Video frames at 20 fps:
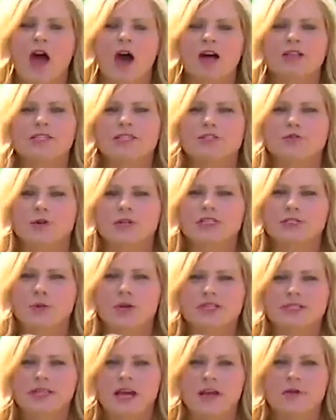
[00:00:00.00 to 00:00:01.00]
On Detroit's
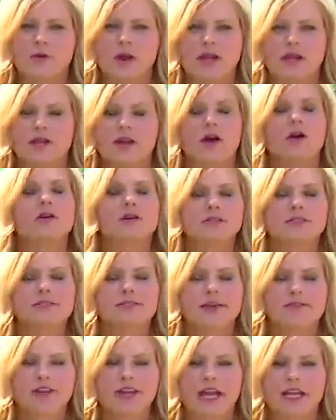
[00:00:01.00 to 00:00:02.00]
west side, Ronnie Dahl,
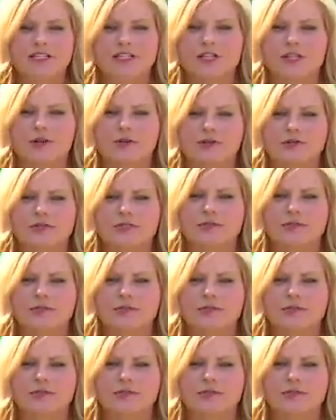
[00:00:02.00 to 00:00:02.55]
7 Action News.